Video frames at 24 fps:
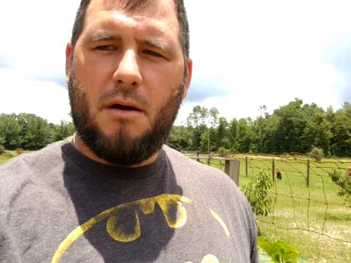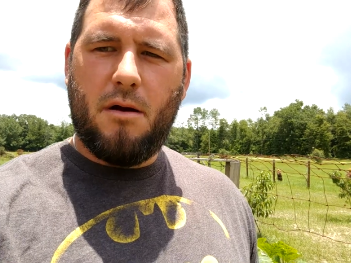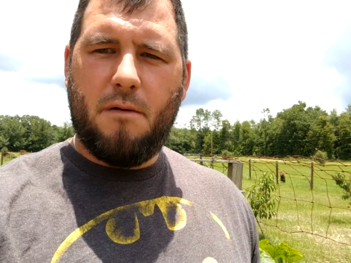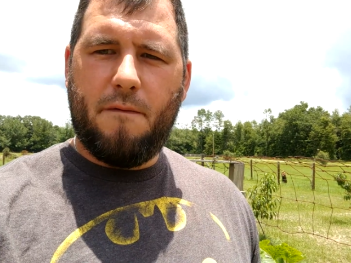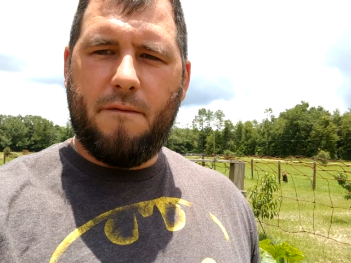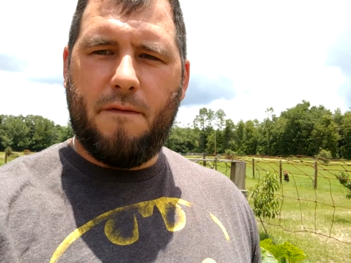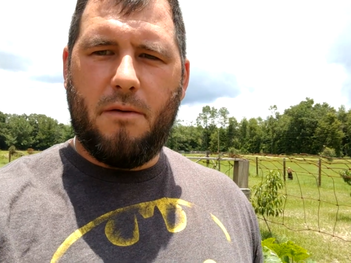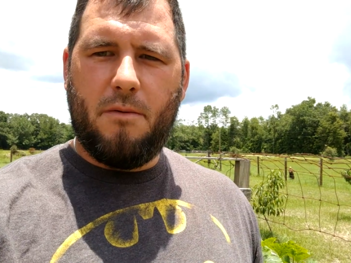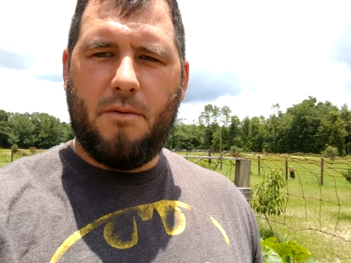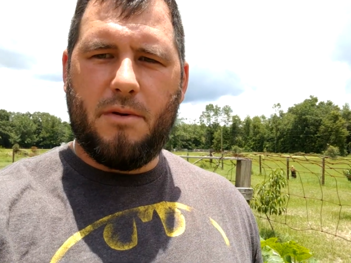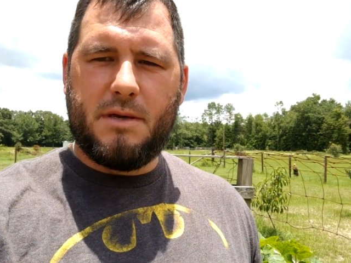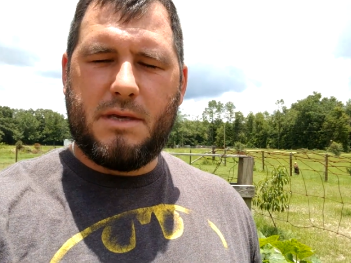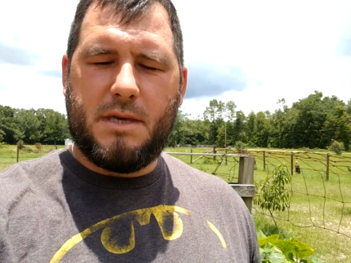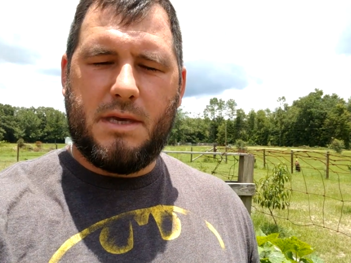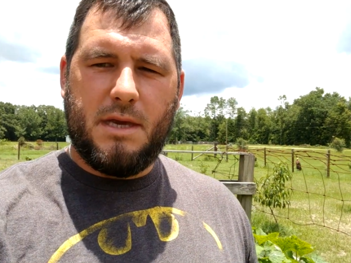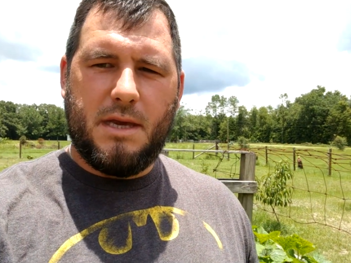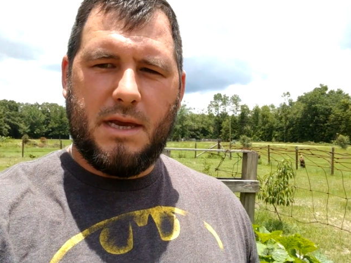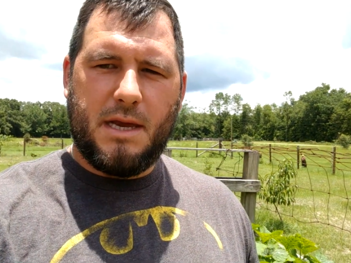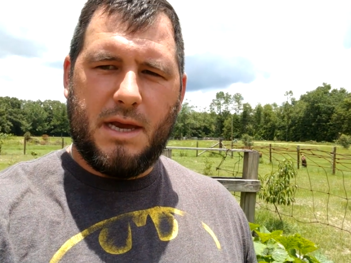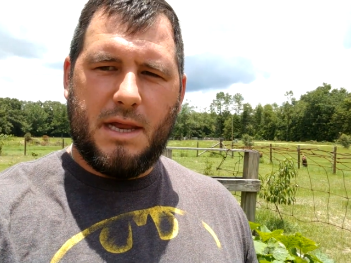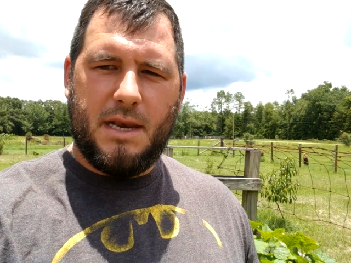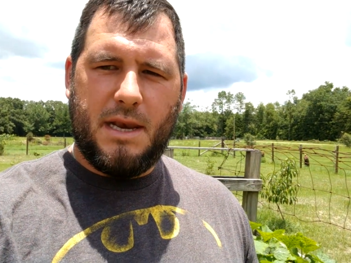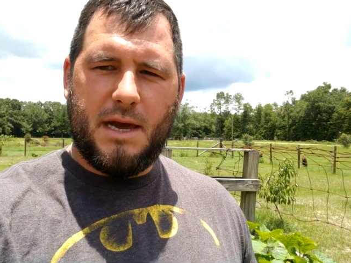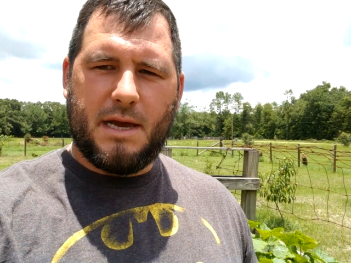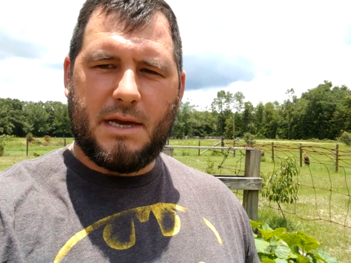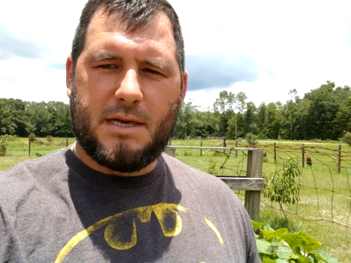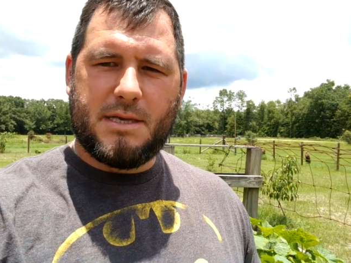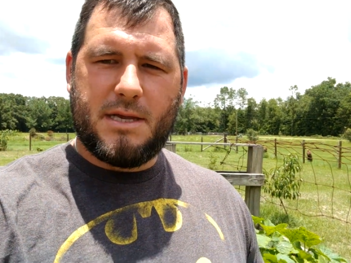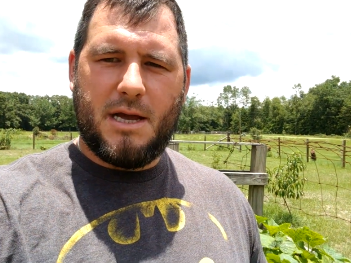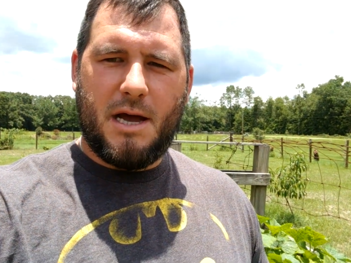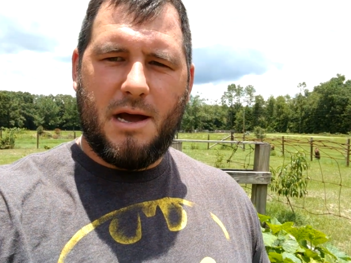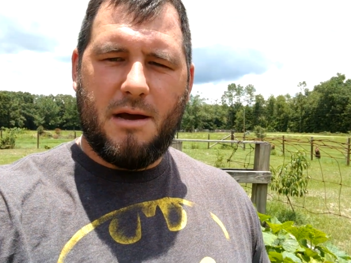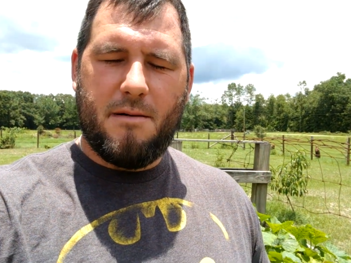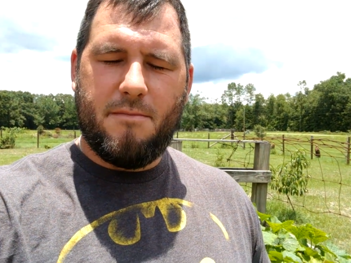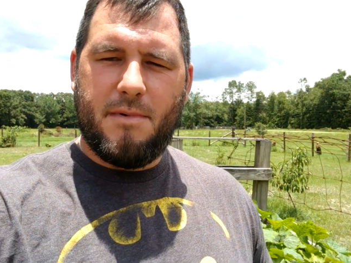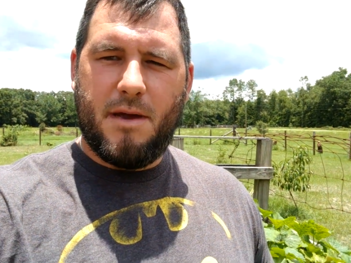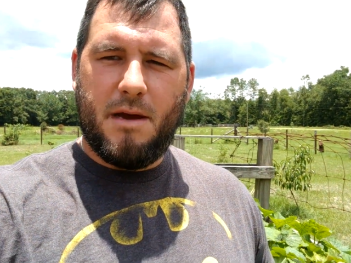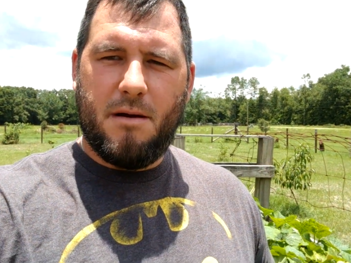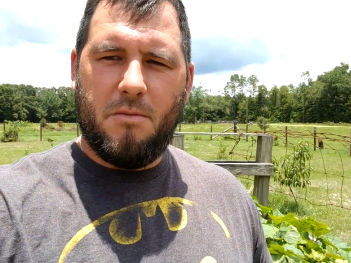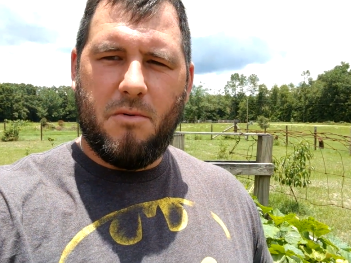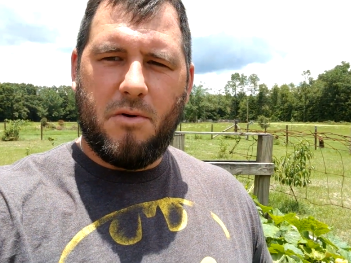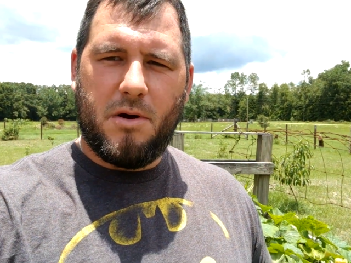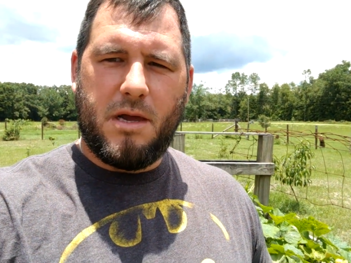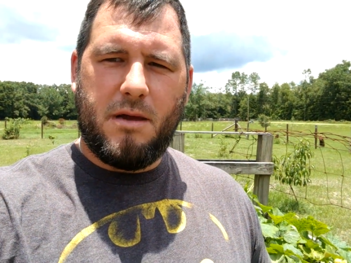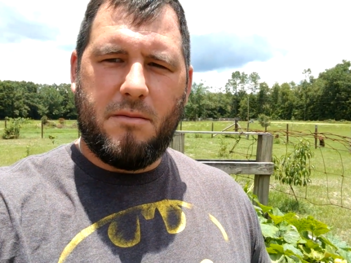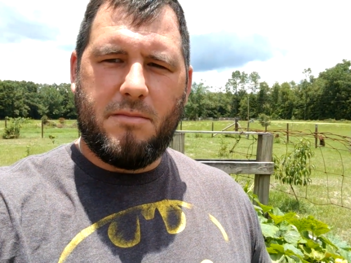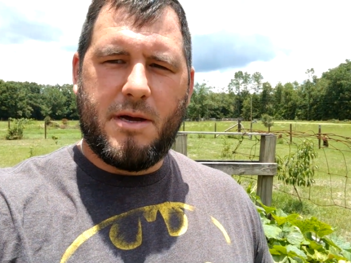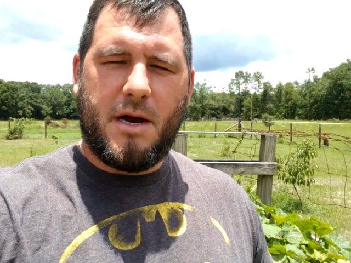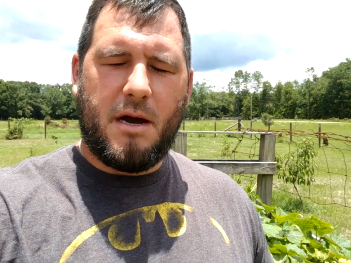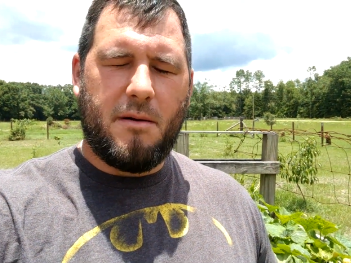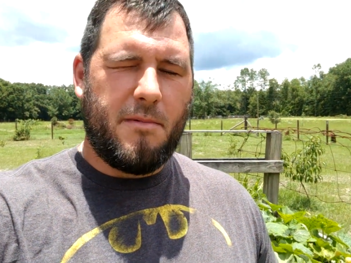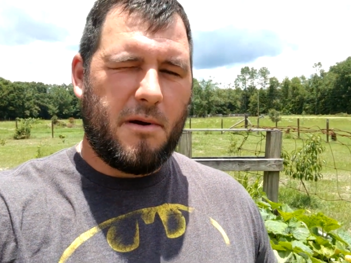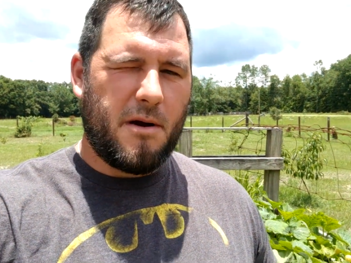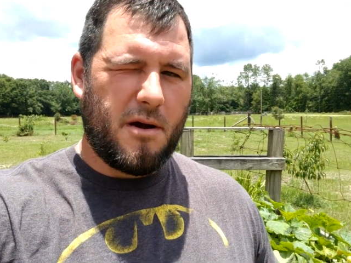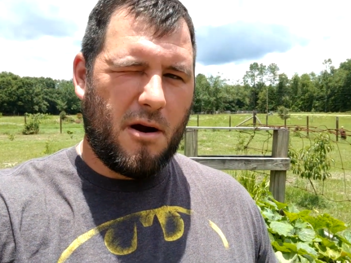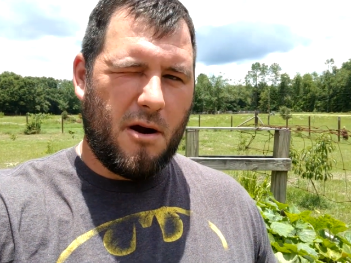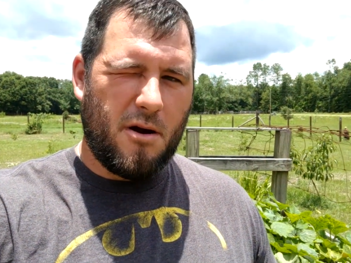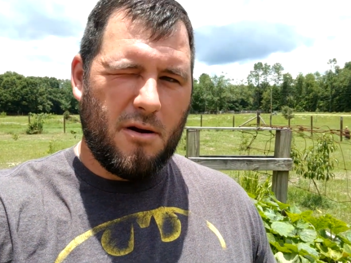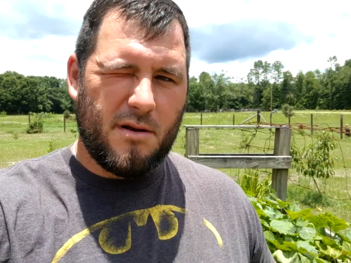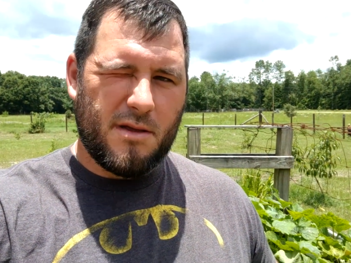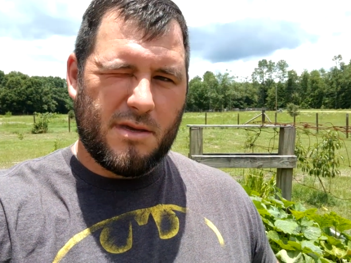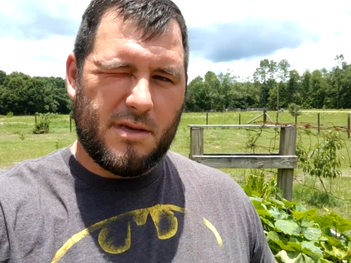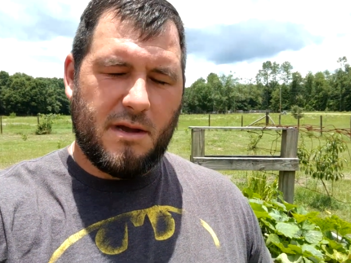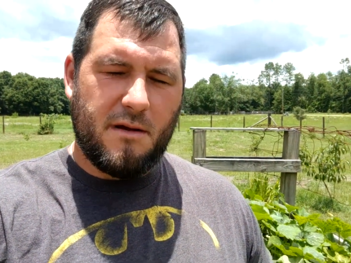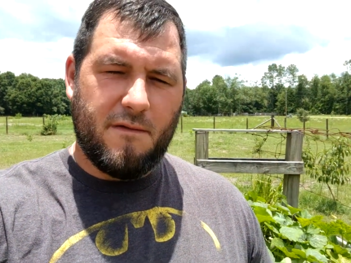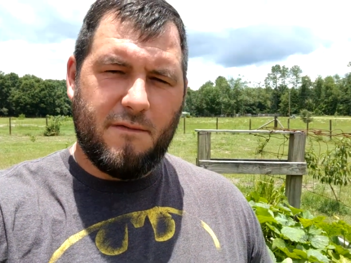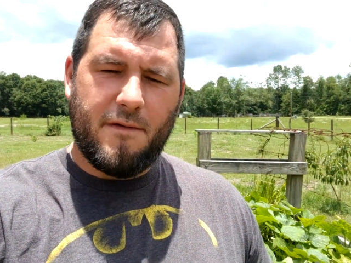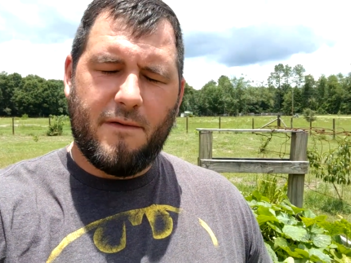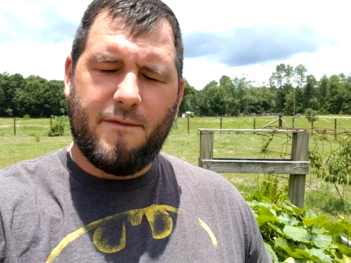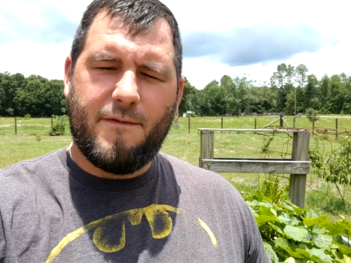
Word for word: Hopefully we'll see you again next time and we'll keep talking about garden stuff.